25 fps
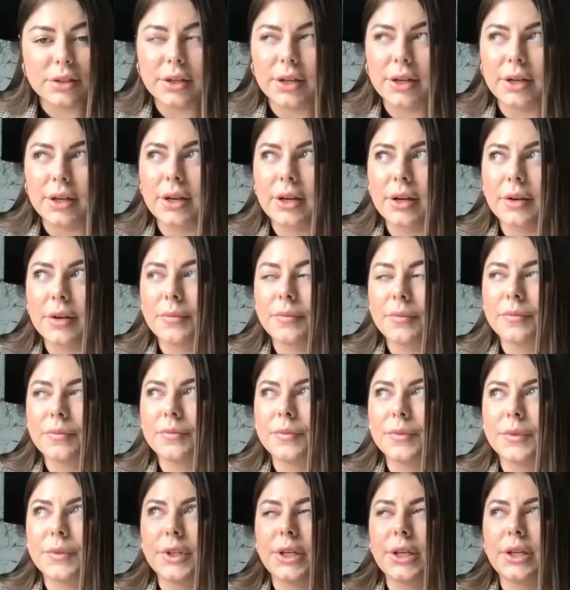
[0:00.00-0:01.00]

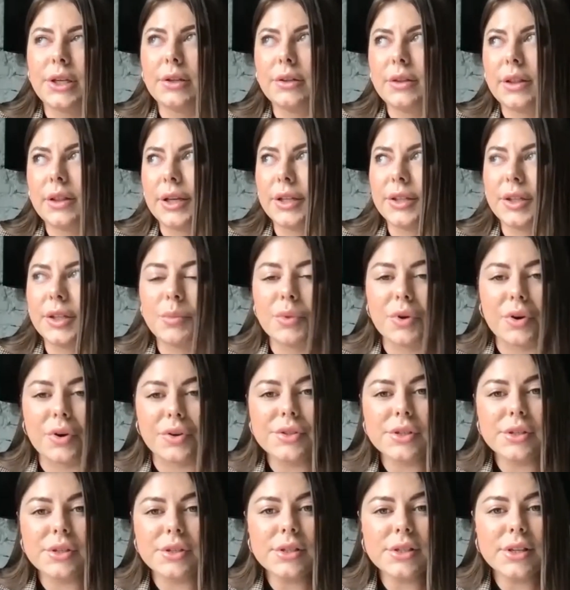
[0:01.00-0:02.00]
the
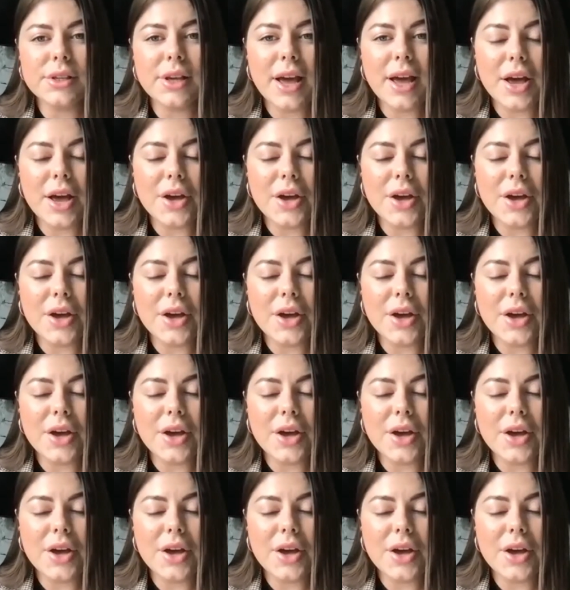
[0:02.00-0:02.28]
process.